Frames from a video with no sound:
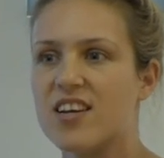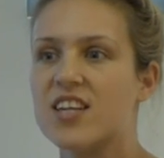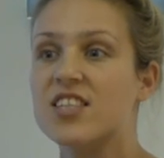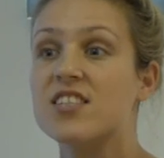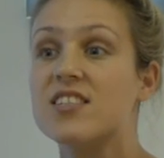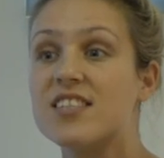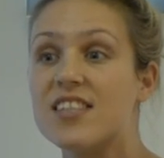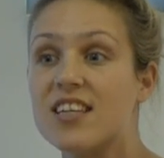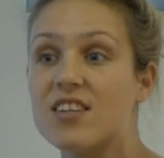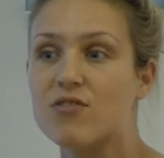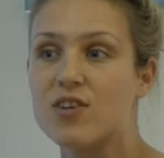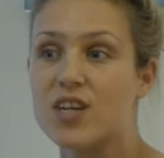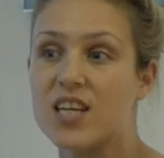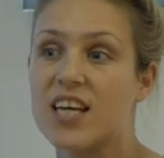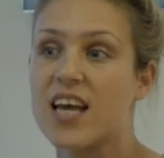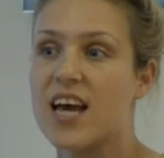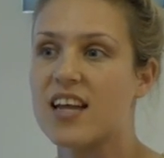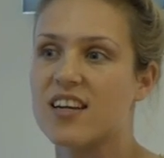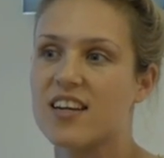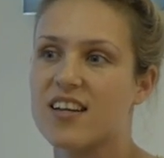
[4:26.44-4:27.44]
I just didn't really
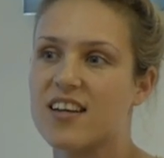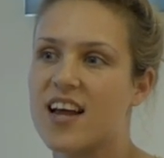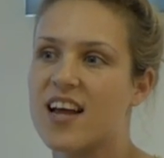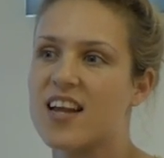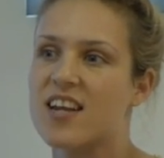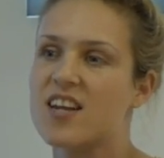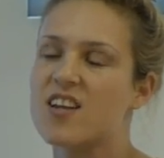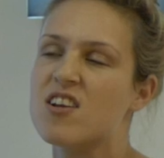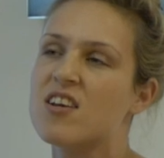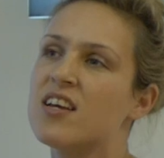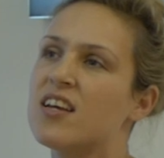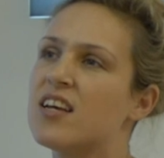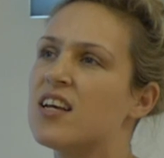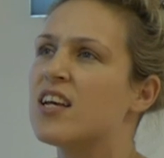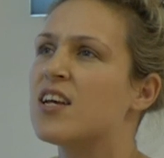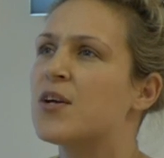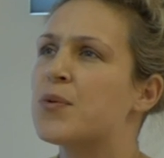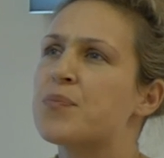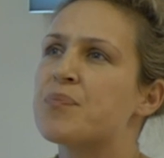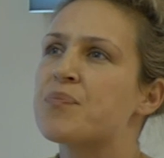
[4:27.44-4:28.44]
get it. And
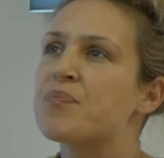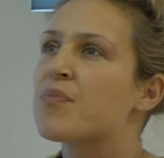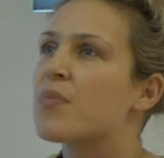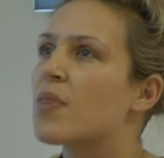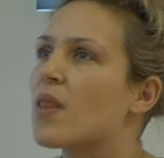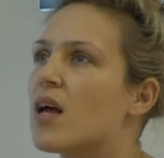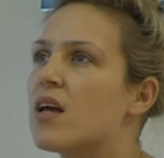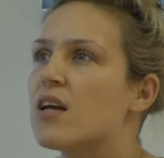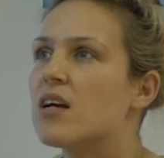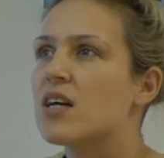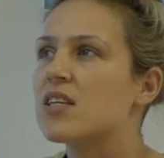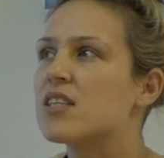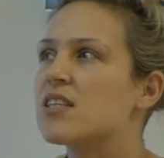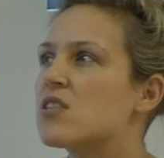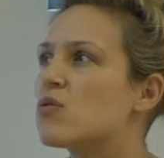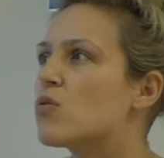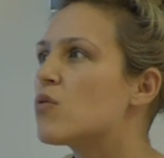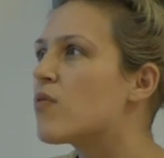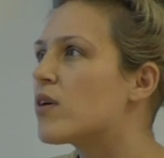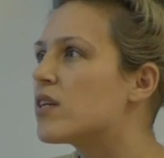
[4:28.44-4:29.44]
I
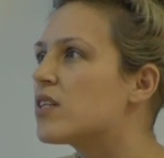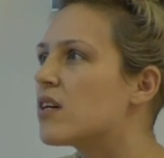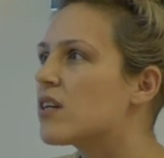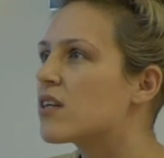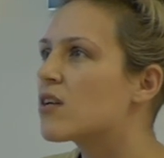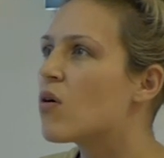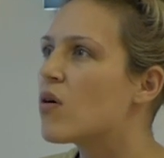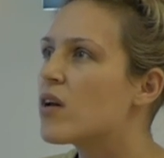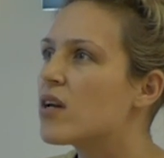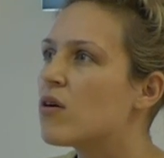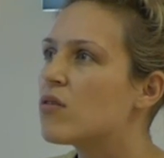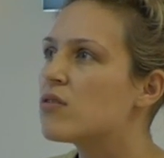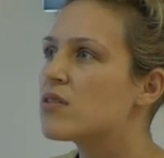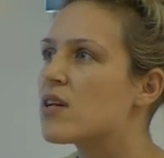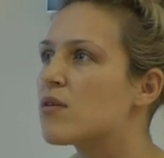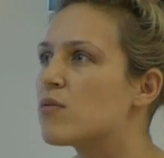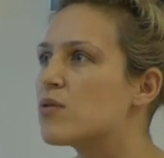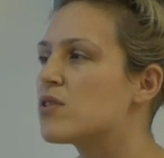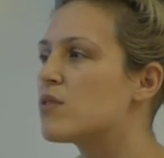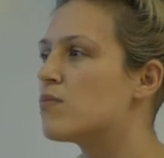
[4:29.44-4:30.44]
got in
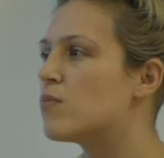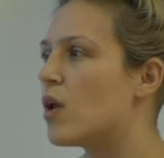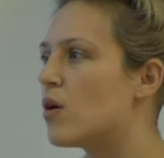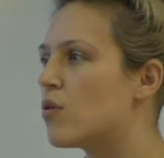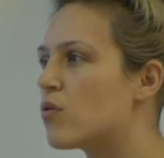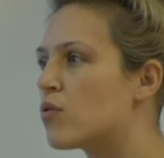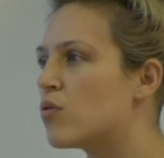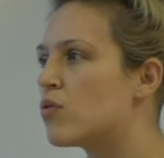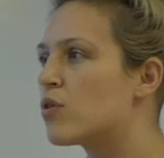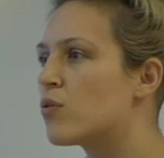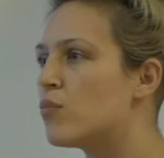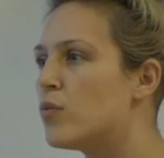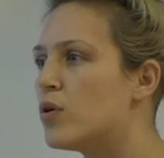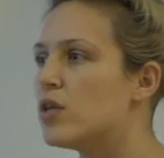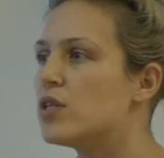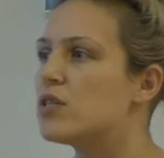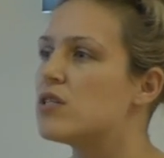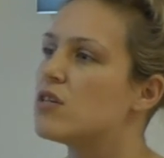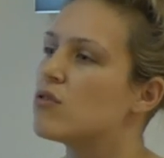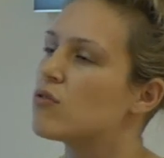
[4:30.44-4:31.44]
contact with some local
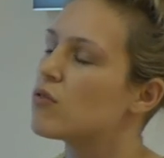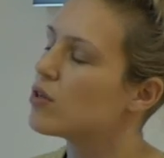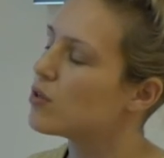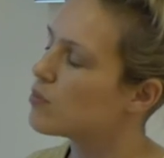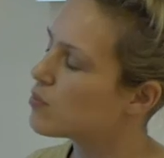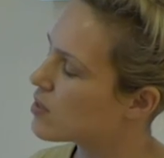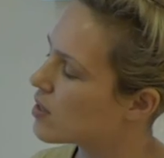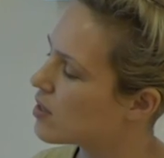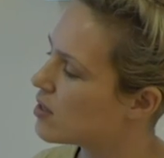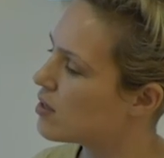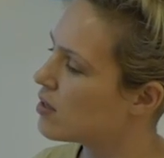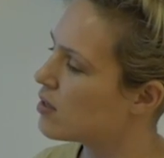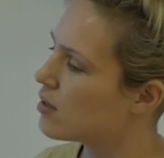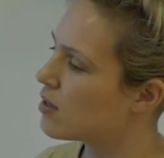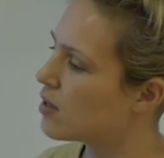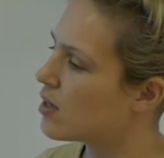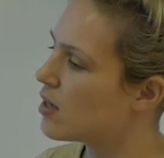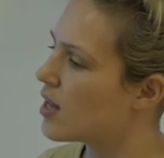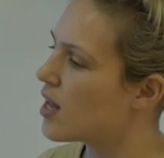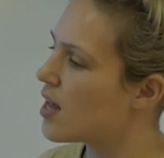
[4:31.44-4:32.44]
community groups,
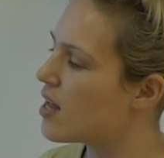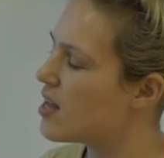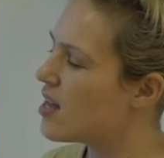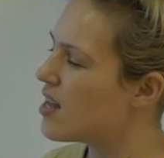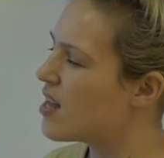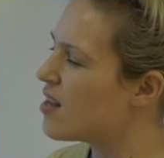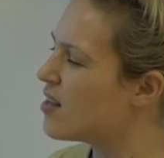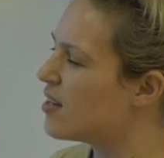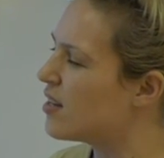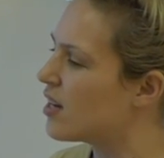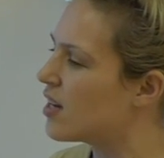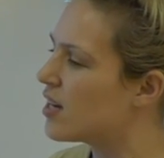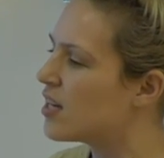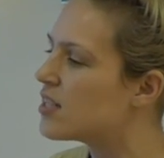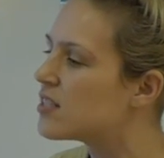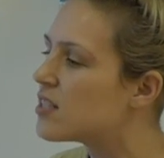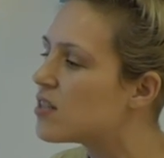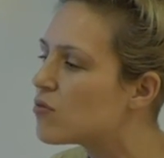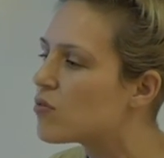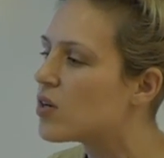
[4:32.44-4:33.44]
and I
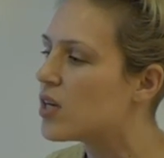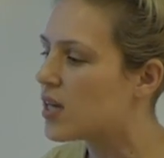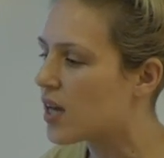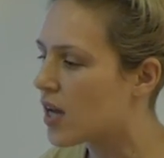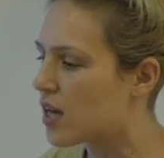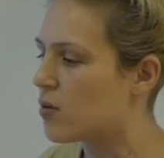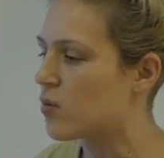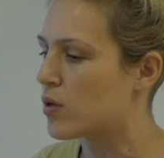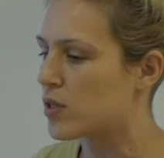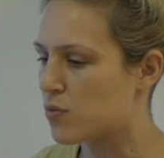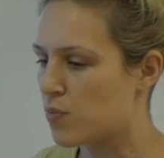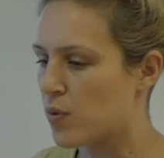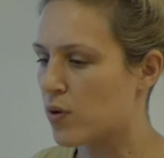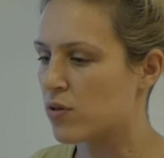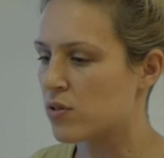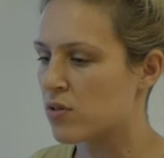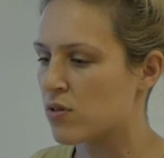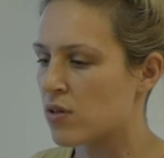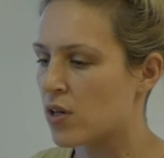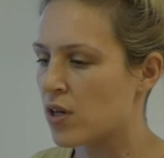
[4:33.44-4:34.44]
didn't really get anywhere, to be
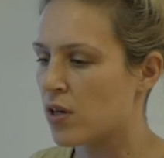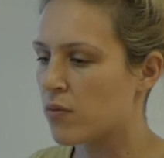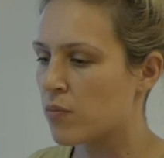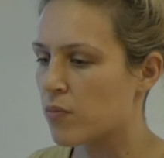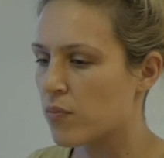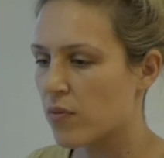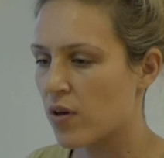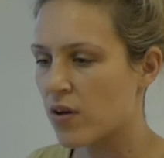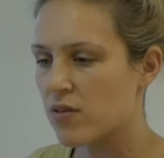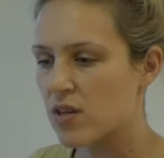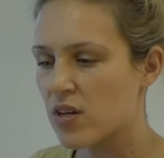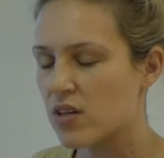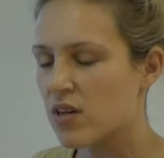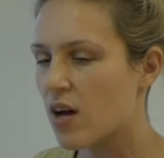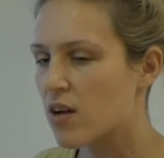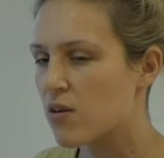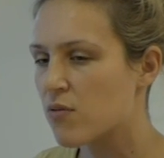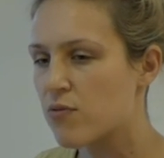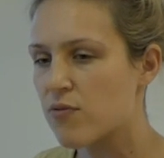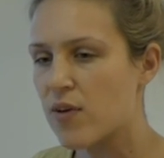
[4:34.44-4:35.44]
honest with you. I
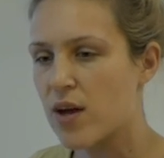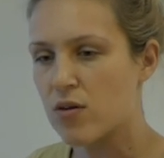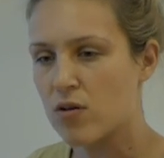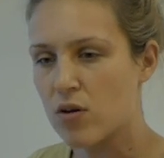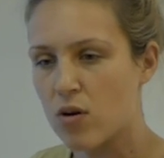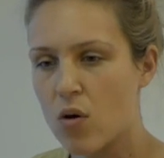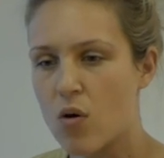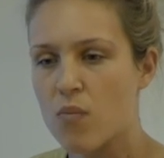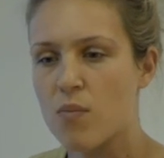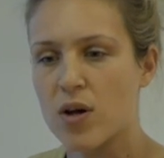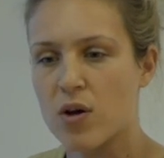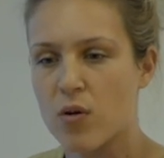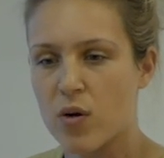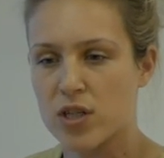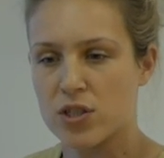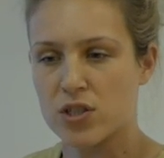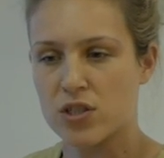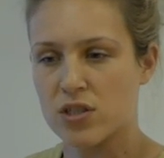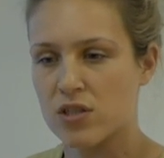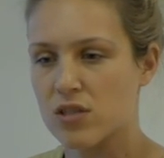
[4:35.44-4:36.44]
kind of found a lot of my
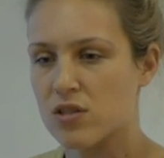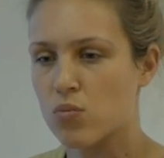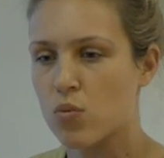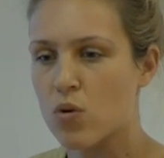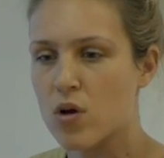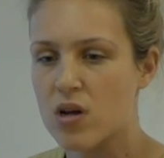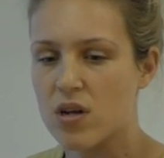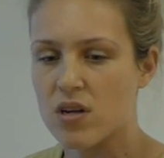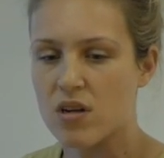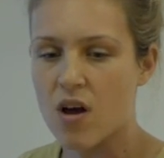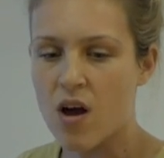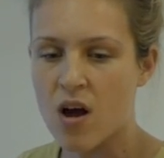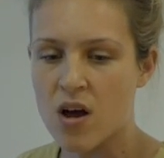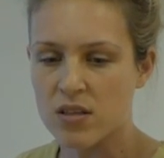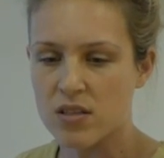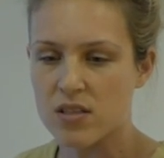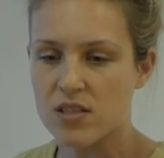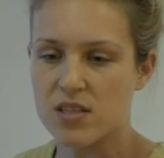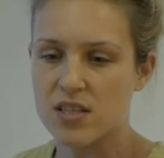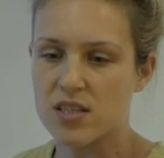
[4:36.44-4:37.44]
questions weren't
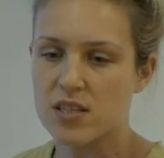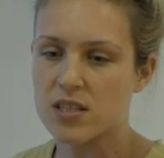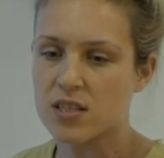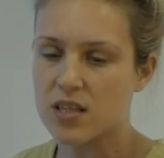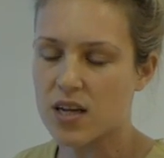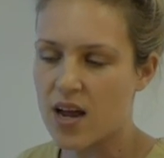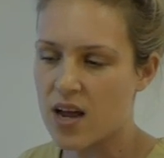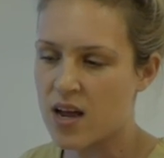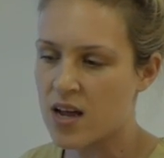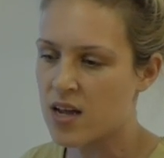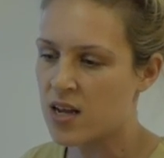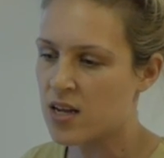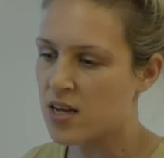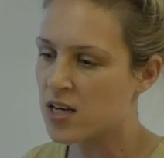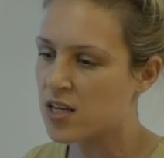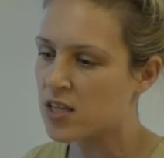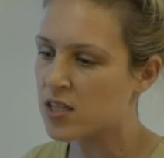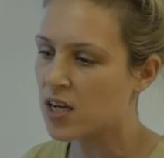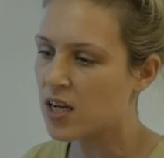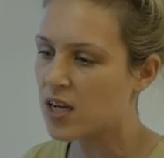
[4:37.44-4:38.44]
answered.
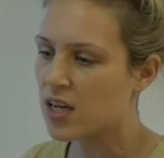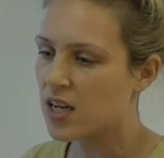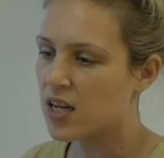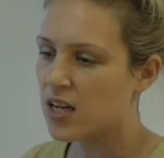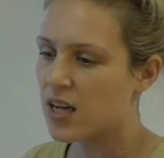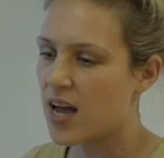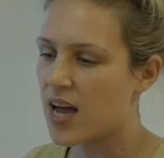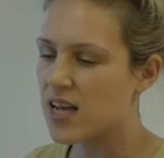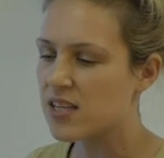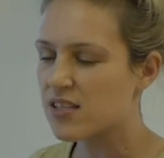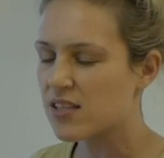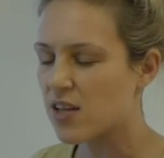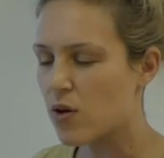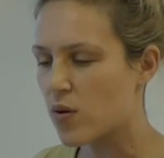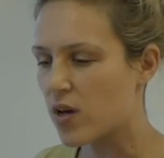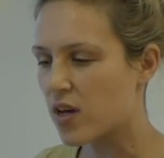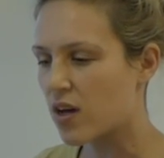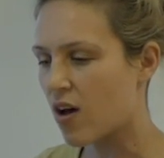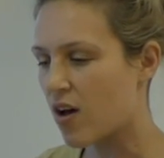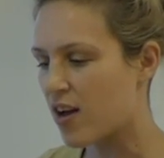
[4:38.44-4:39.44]
And
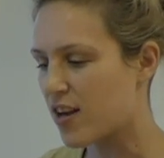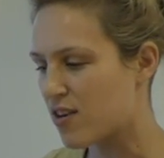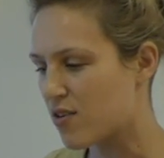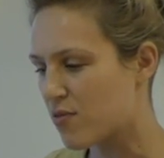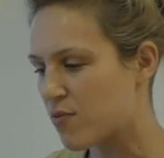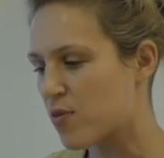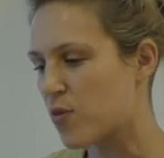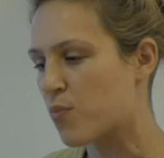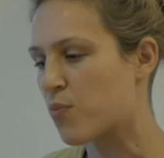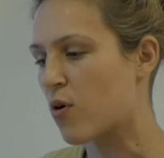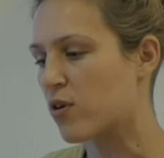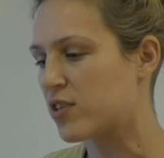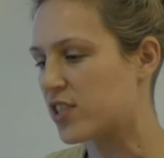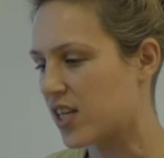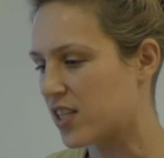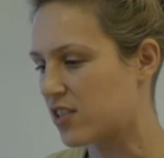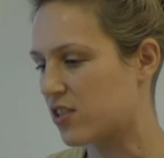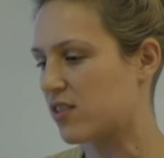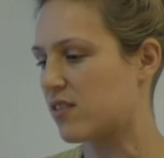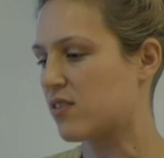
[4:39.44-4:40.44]
so it kind of, the
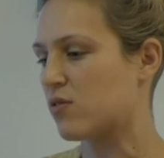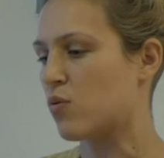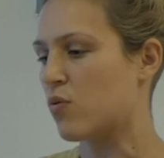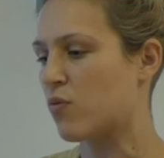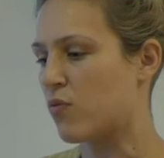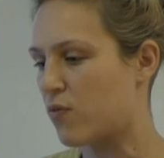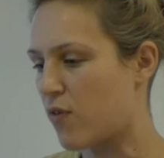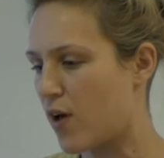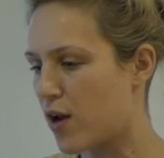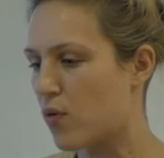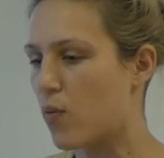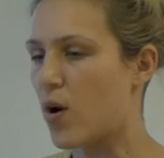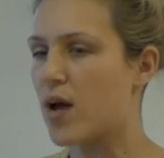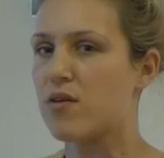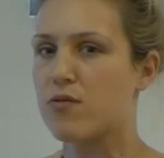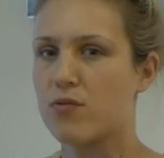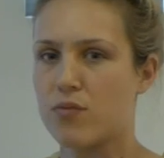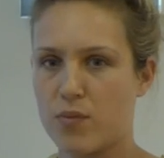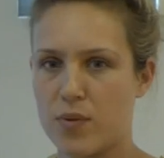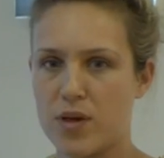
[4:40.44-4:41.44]
project just sort of fell
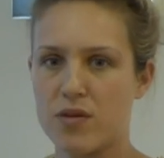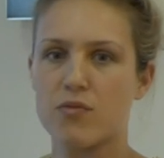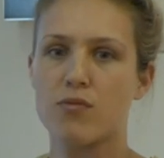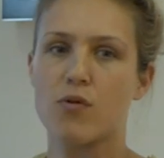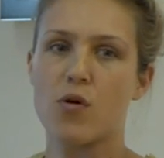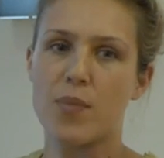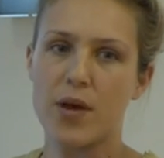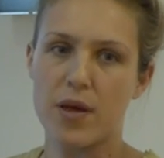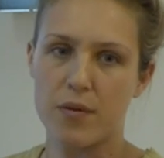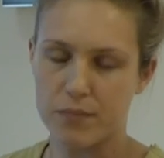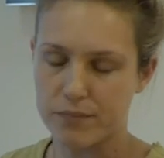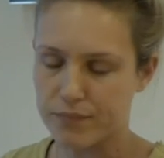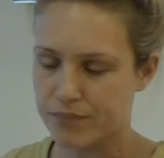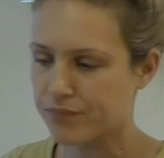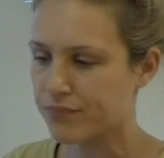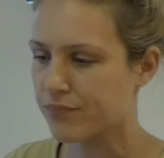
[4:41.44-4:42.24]
away from me for a bit.